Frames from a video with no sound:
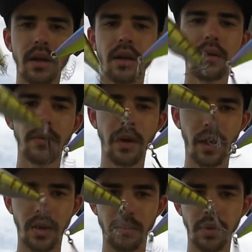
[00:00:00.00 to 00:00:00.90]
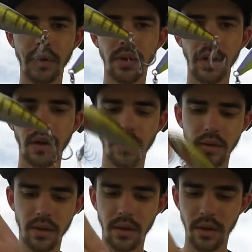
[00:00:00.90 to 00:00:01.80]
you've got bluegill,
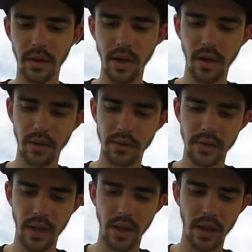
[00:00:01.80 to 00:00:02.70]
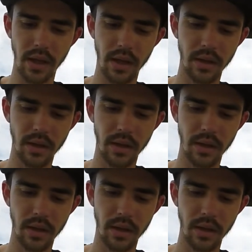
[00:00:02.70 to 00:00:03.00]
there's a